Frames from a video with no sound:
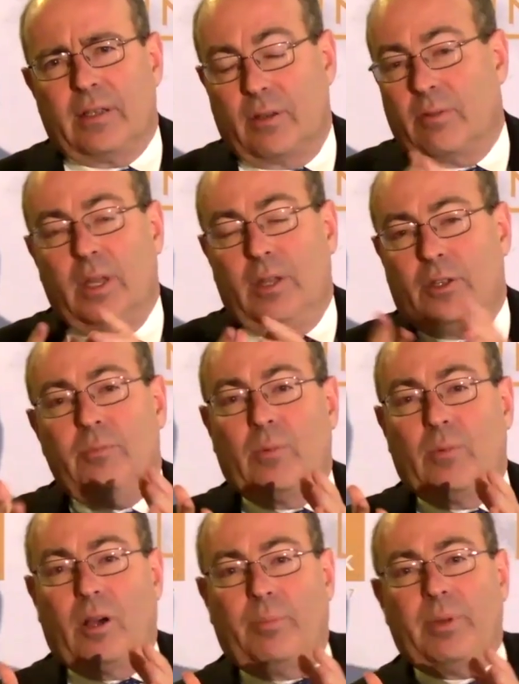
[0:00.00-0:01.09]
And so you may
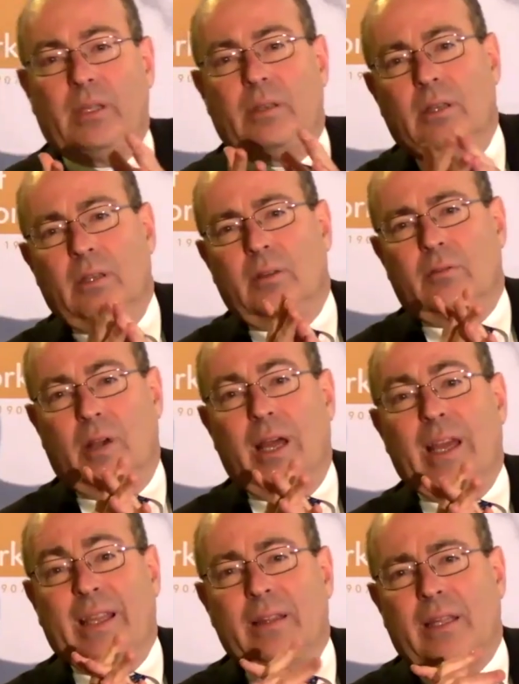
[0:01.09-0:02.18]
well be
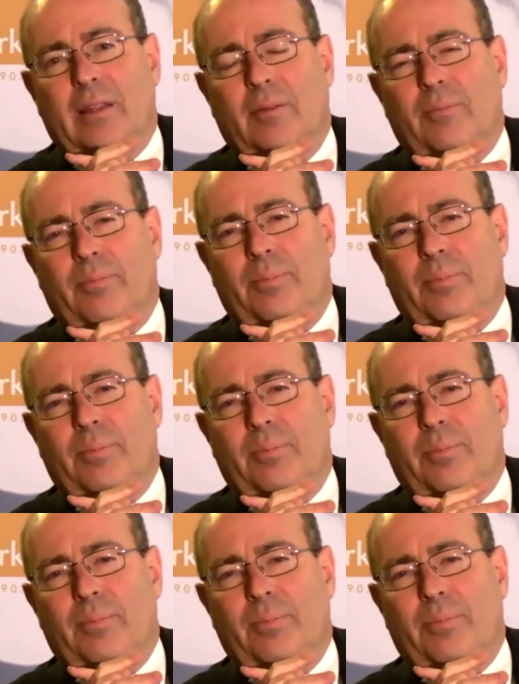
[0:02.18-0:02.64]
right that the